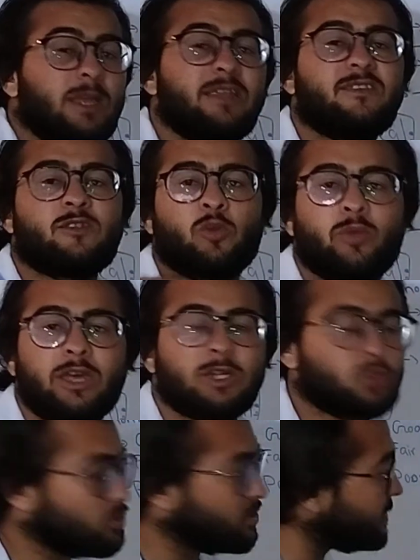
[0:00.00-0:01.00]
very severe
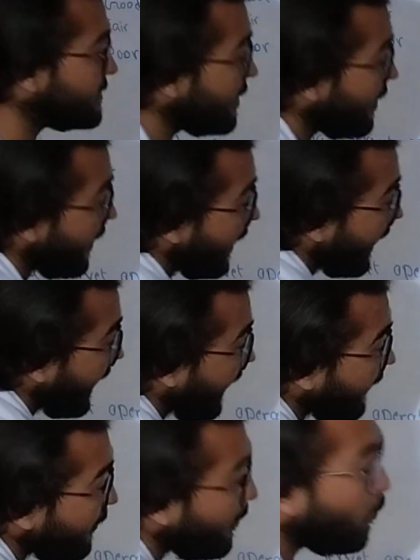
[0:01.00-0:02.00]
ptosis and